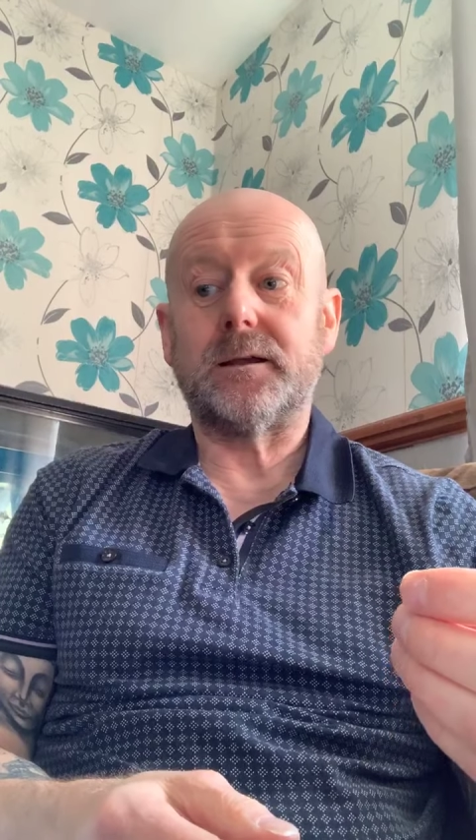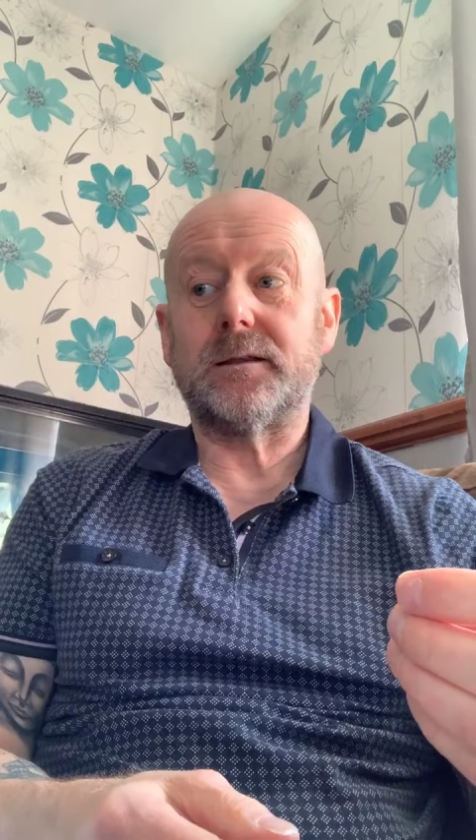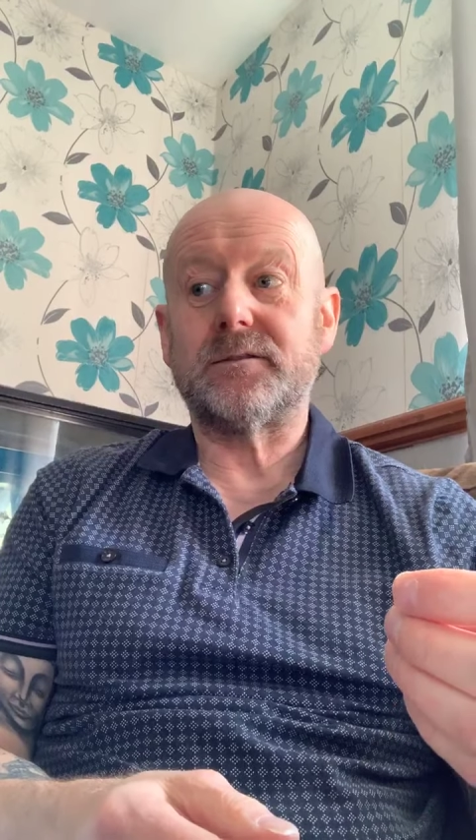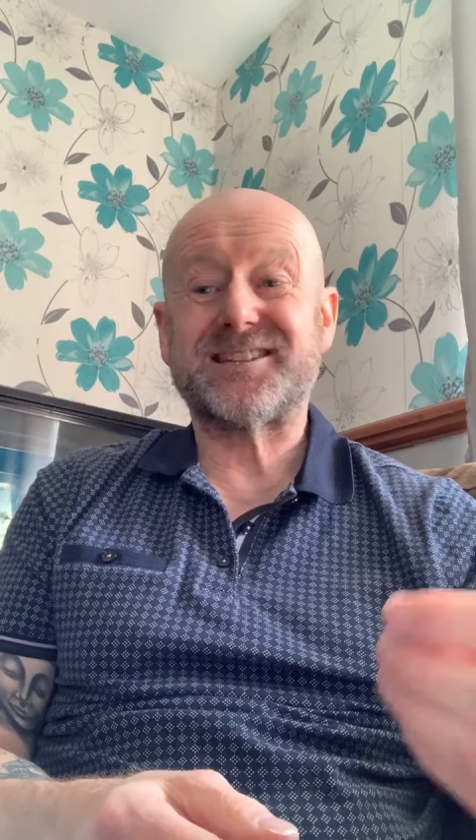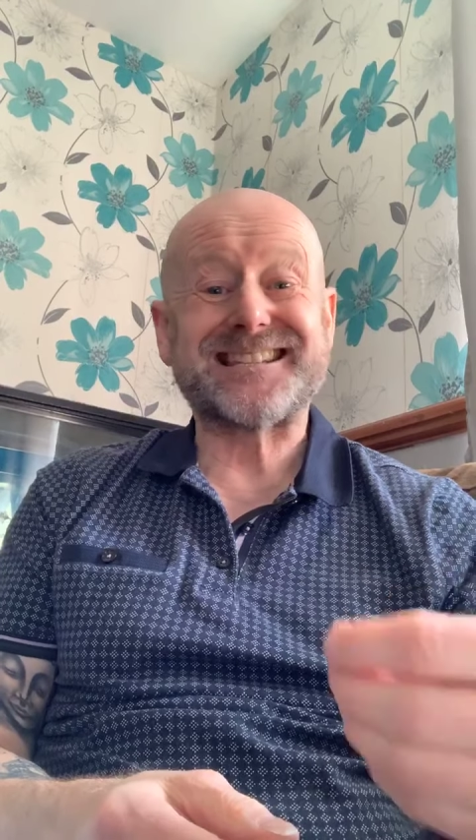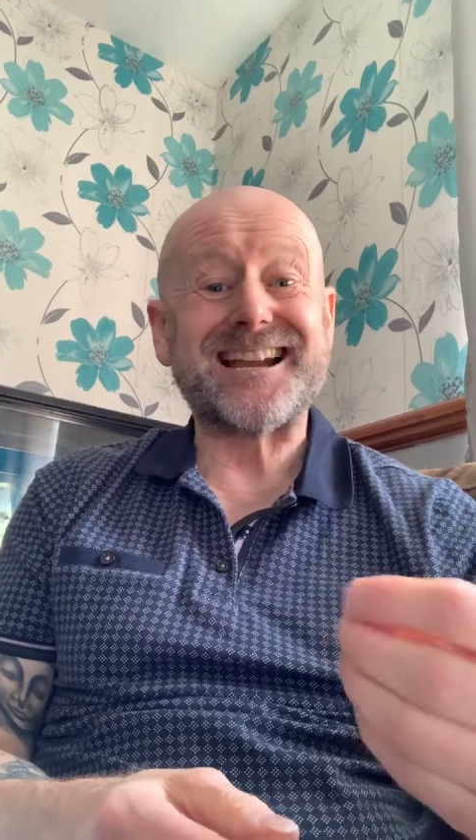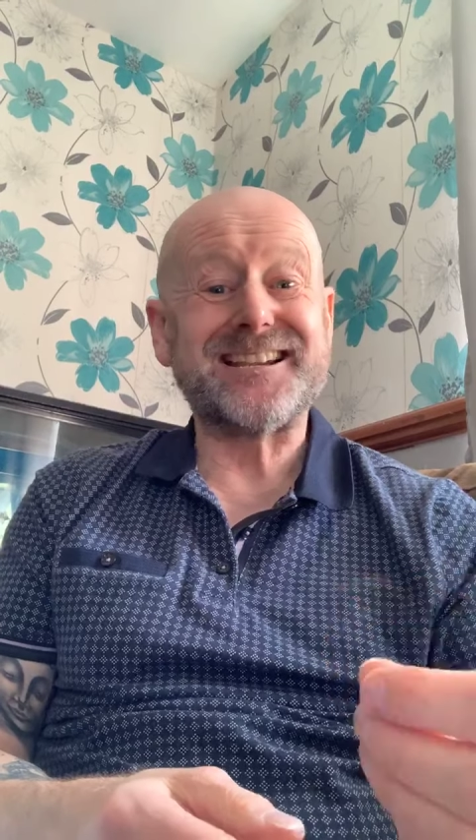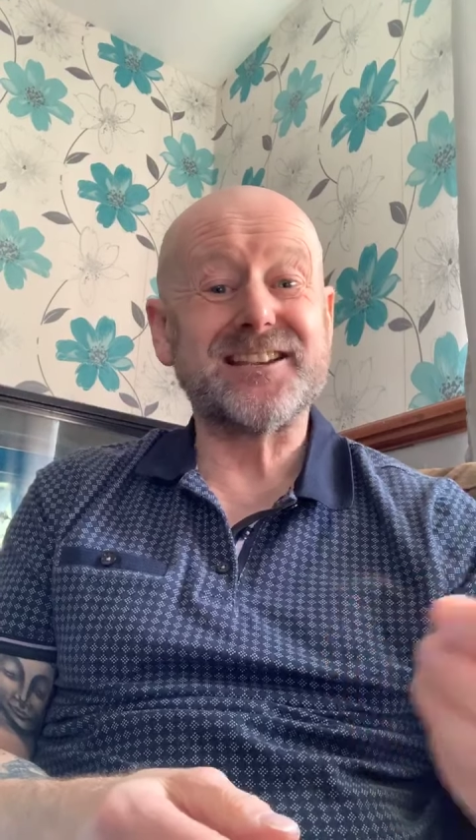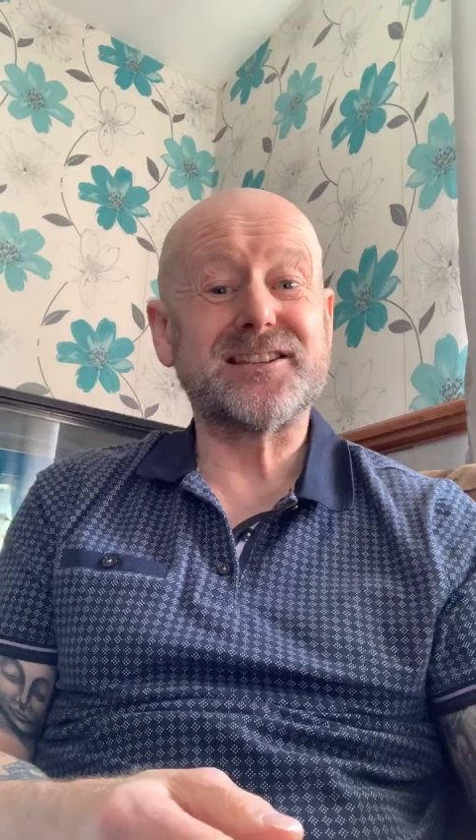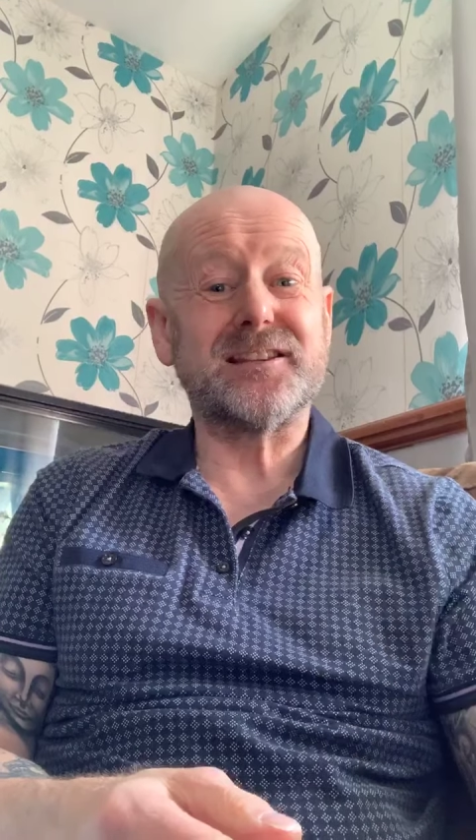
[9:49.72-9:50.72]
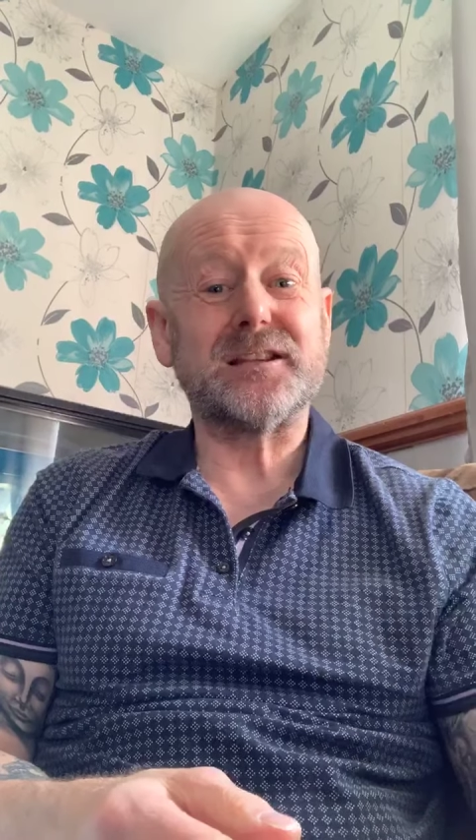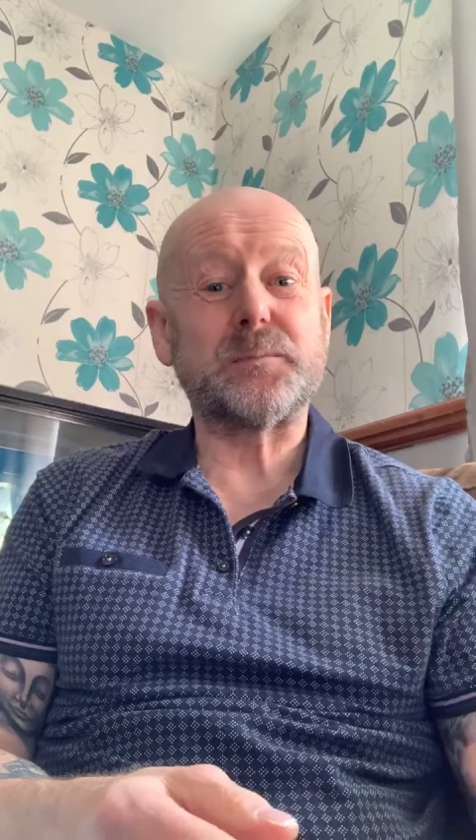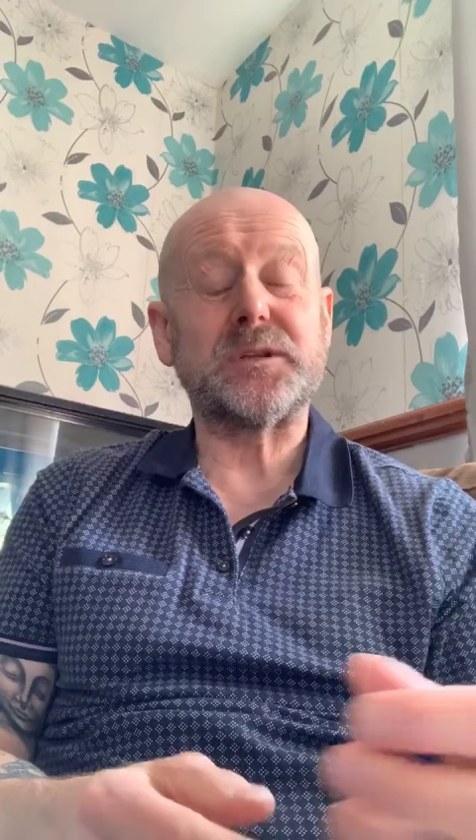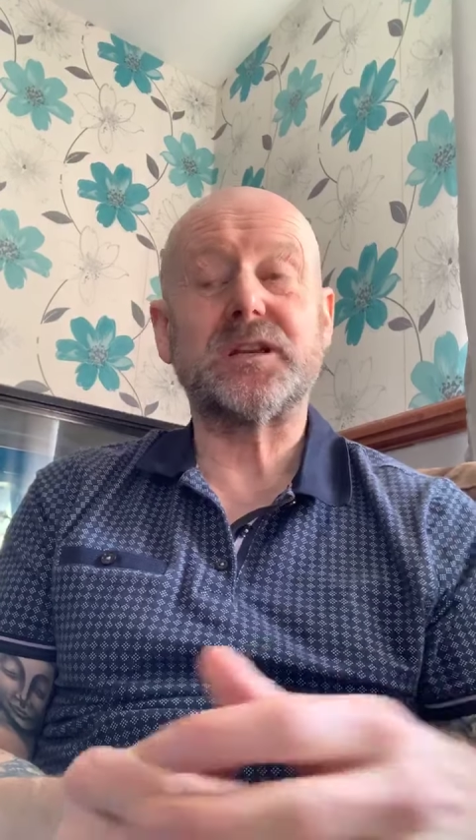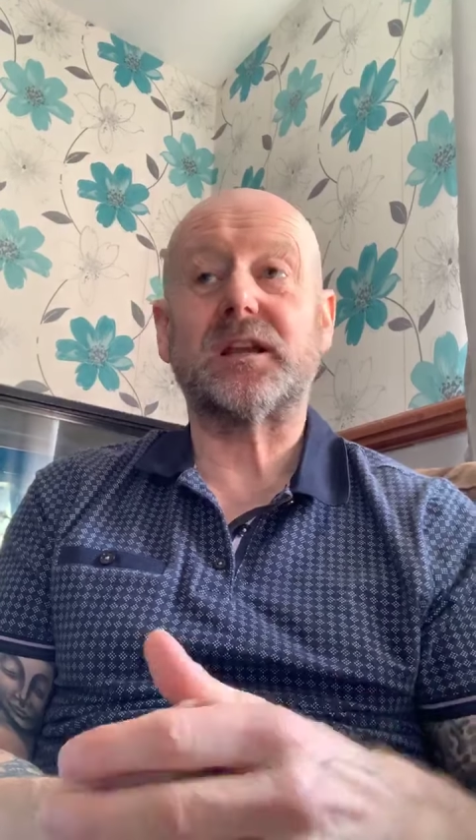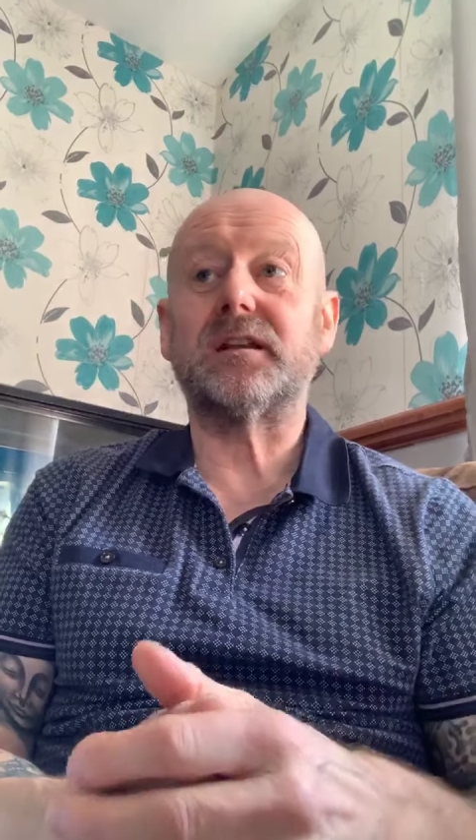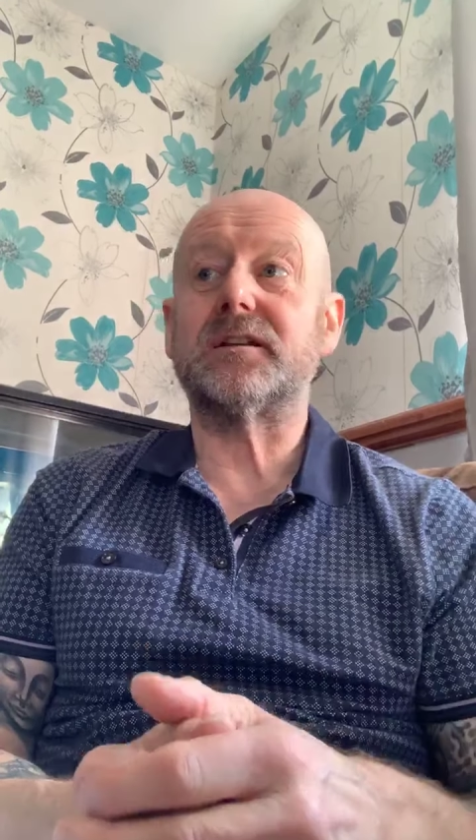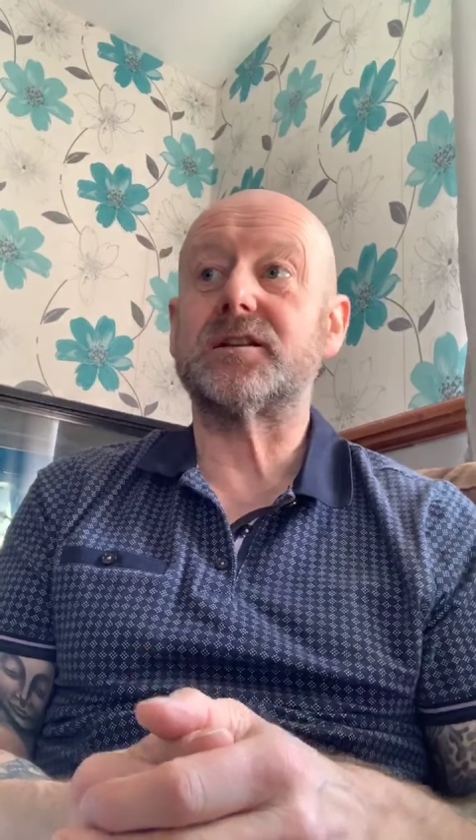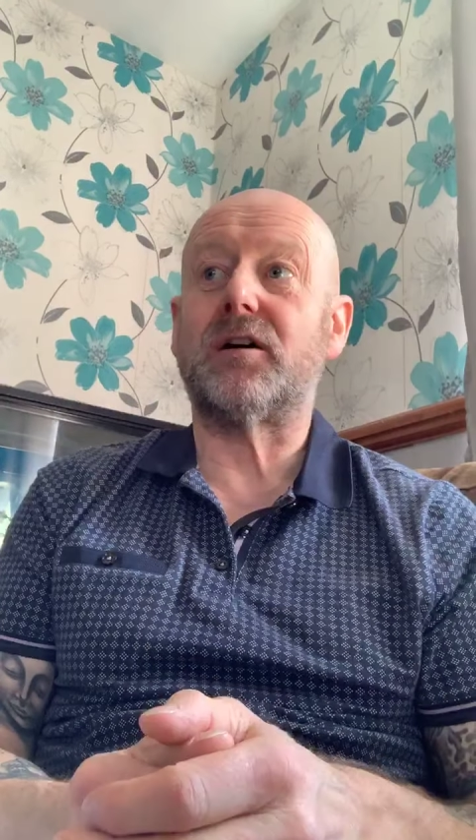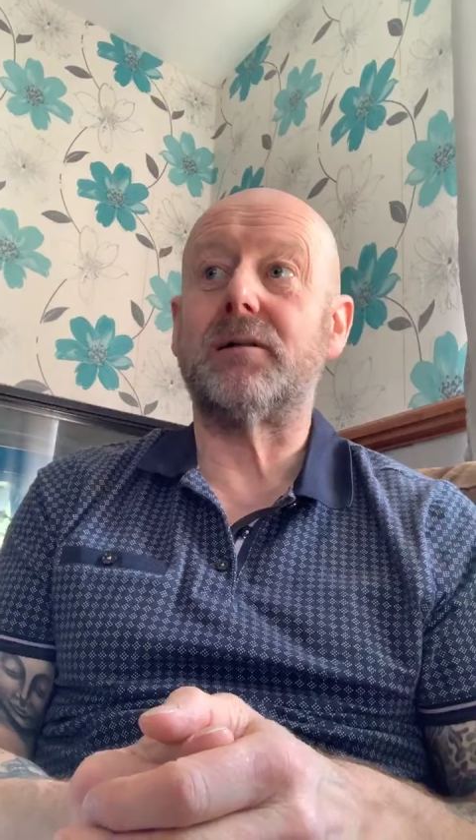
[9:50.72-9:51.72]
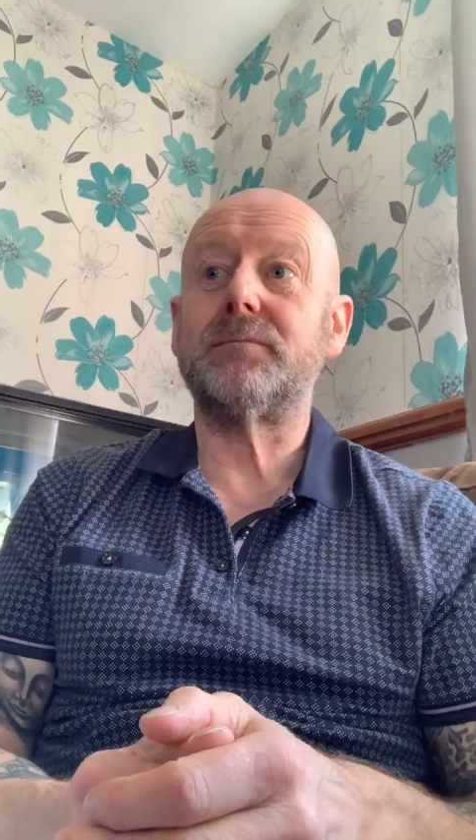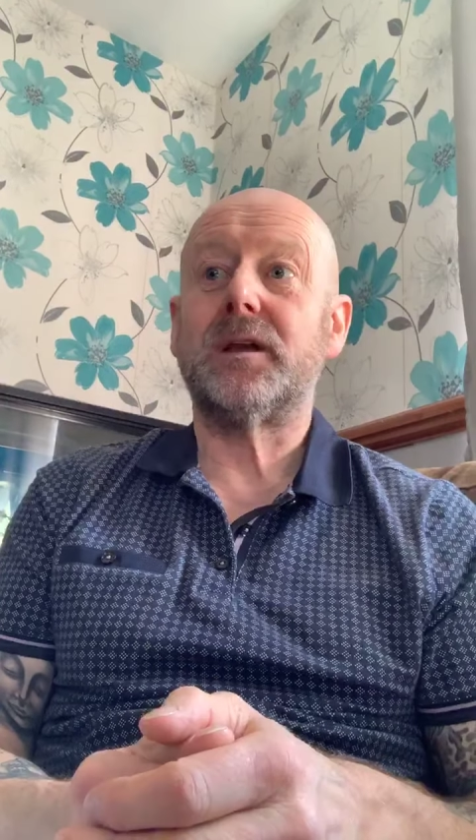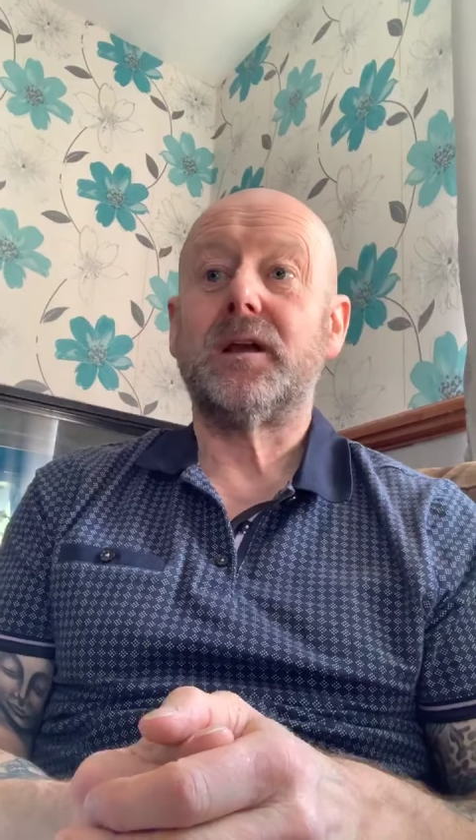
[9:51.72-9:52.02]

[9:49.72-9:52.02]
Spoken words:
status at this particular time,